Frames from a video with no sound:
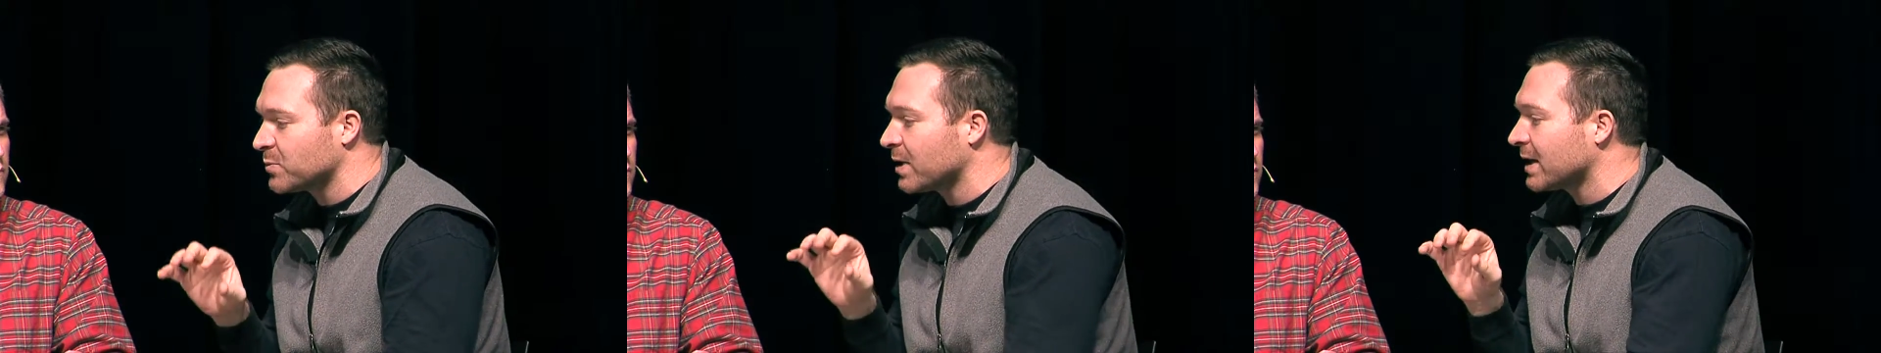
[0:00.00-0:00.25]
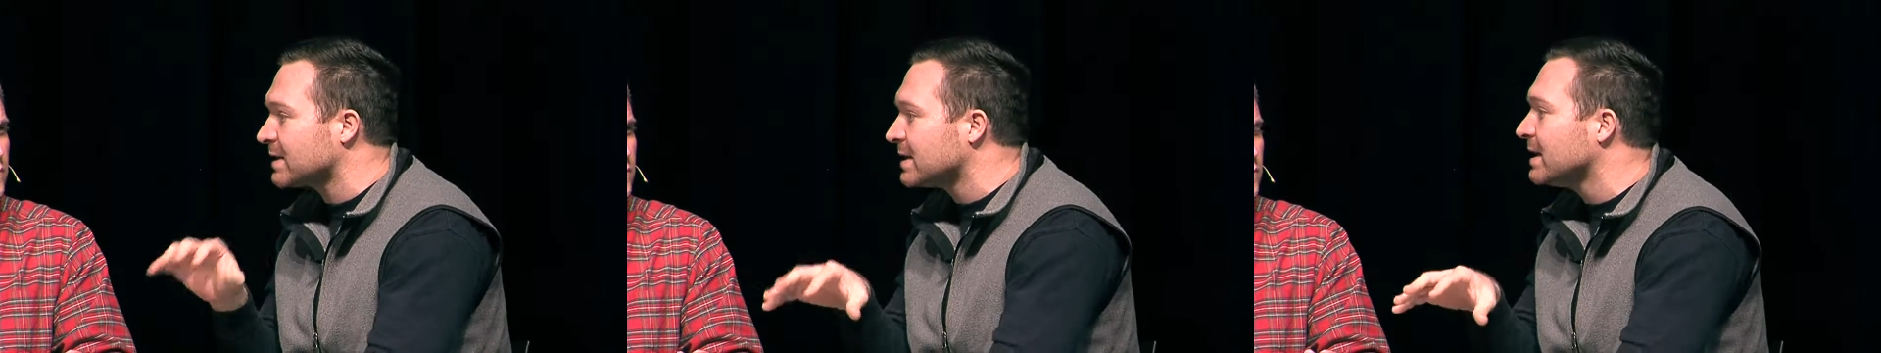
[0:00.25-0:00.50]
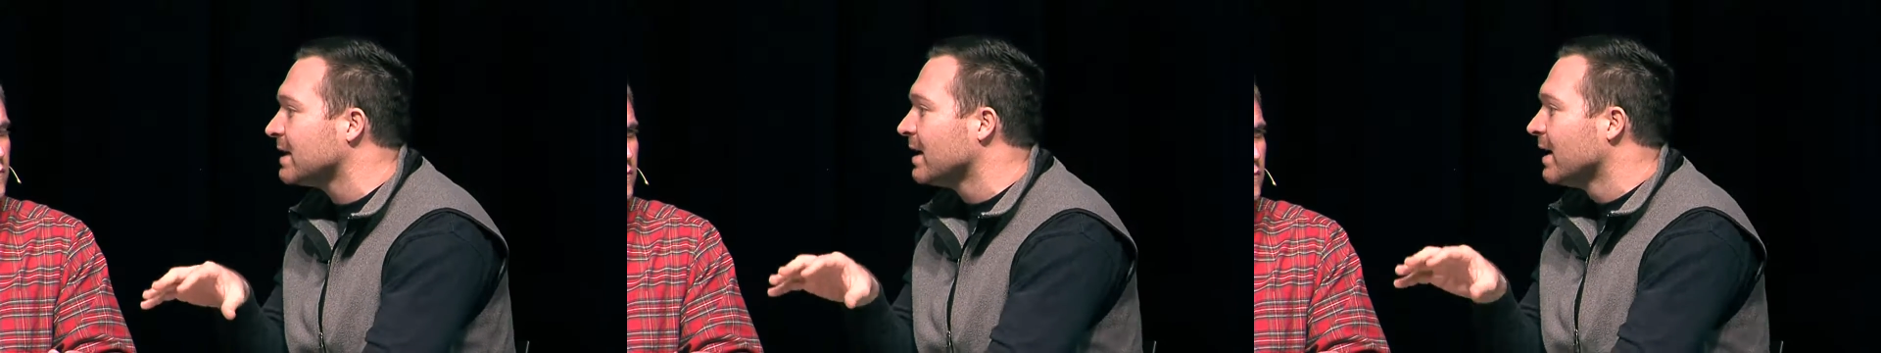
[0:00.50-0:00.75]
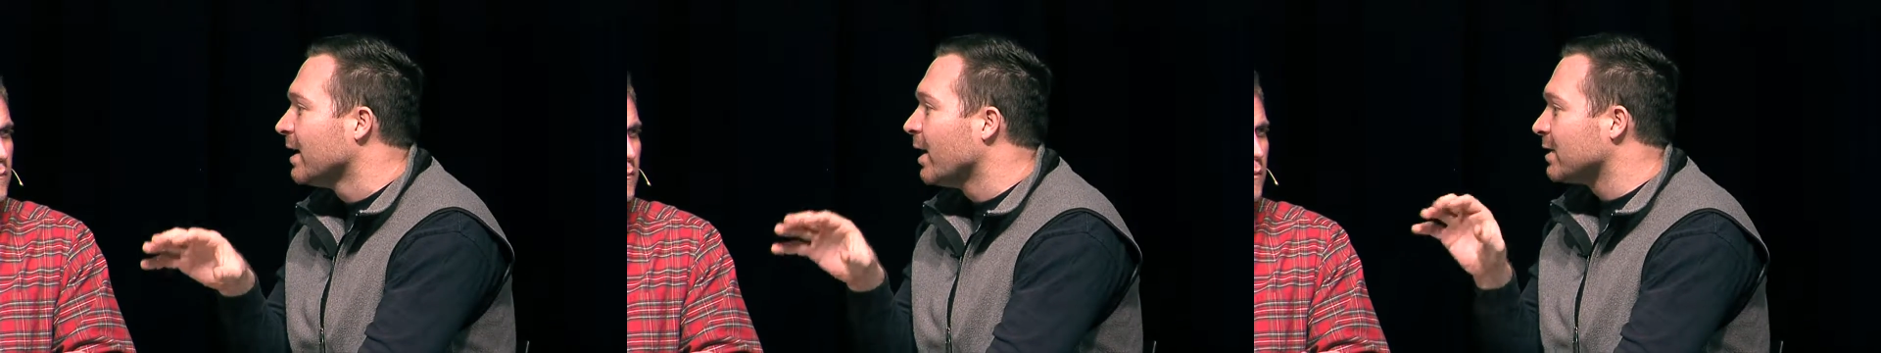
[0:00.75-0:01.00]
when I see
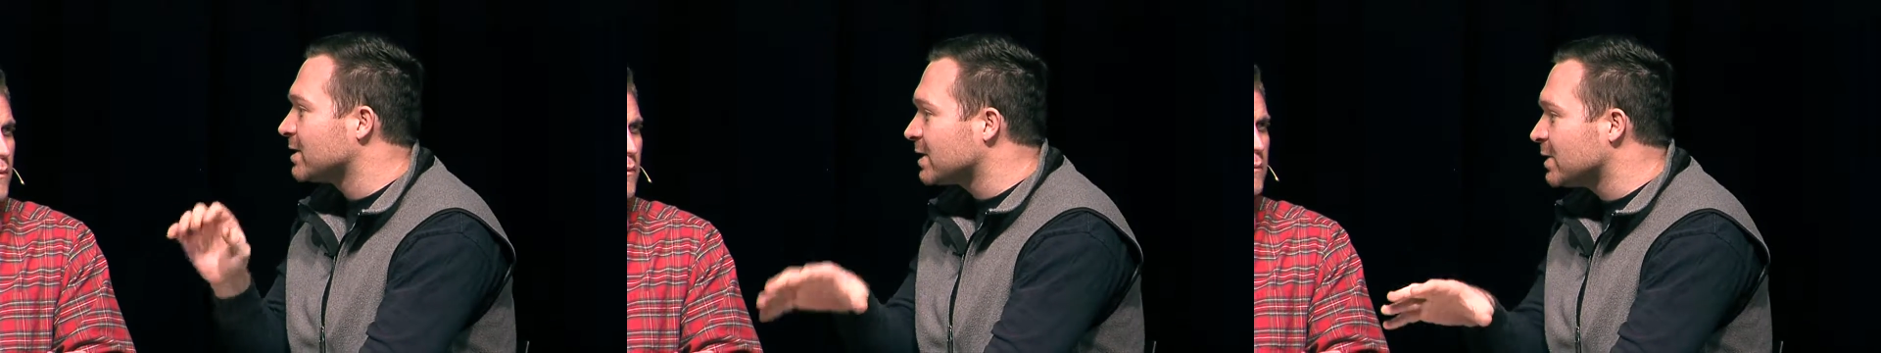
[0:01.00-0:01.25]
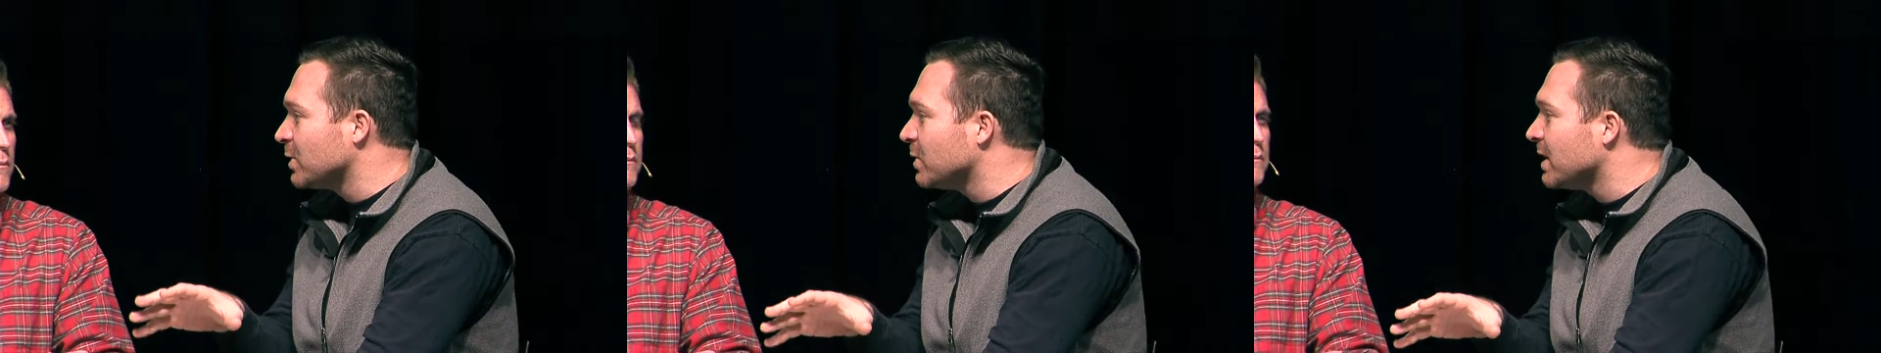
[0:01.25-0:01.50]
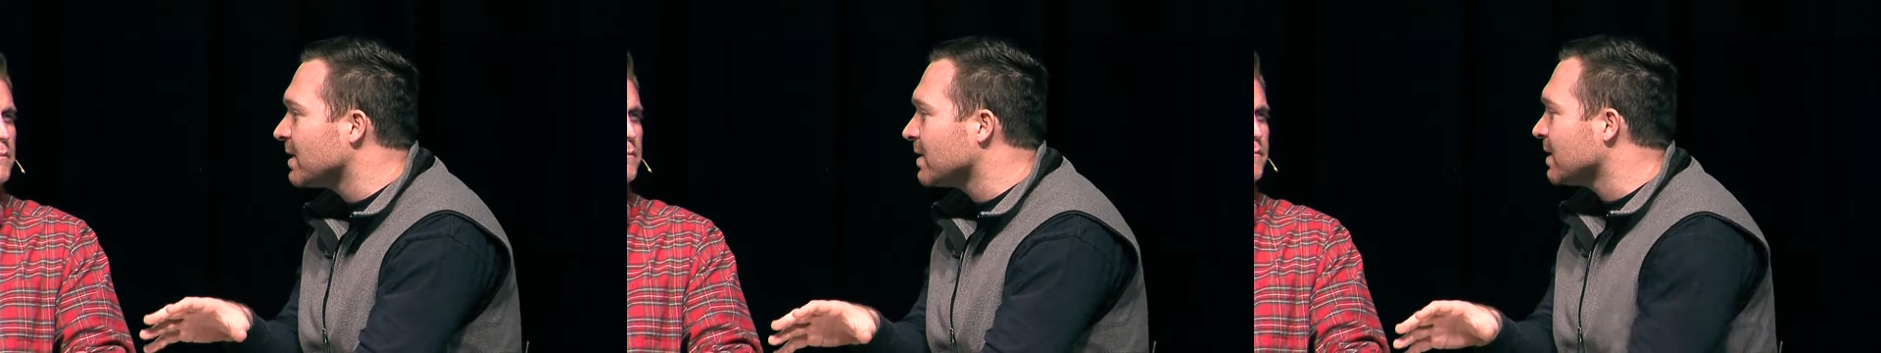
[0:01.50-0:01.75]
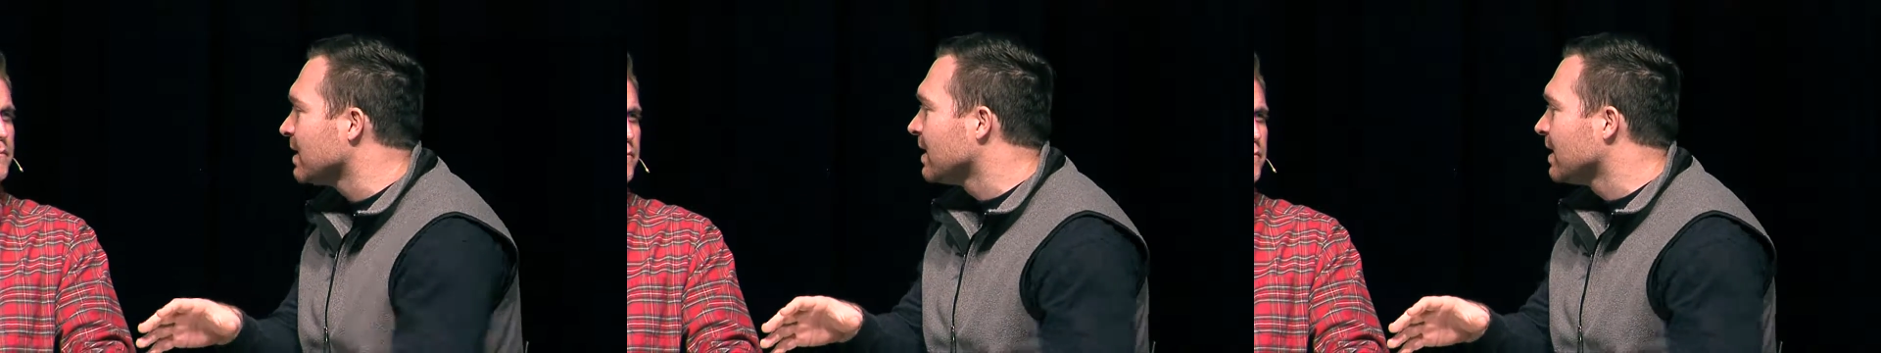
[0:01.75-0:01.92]
a student